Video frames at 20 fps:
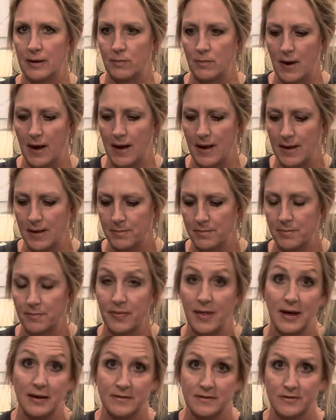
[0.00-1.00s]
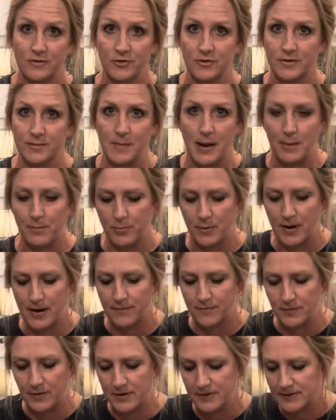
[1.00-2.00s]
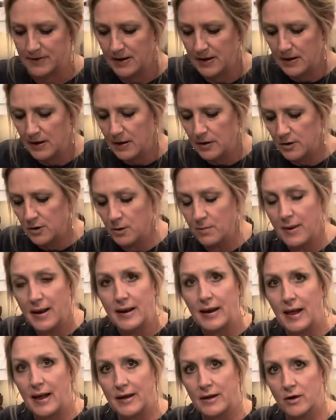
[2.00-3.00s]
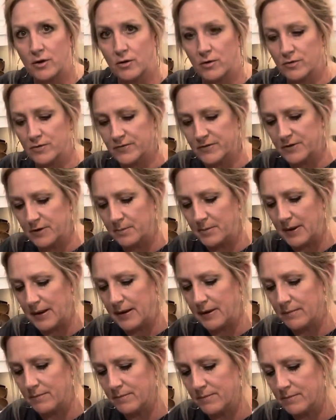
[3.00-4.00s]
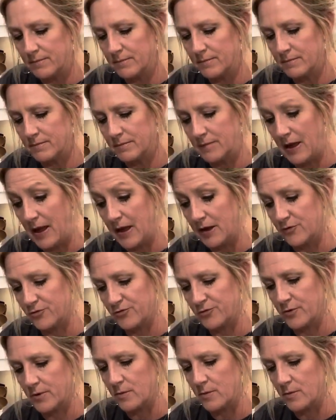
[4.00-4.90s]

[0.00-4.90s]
ripe. That's just my preference. You may like yours to be extra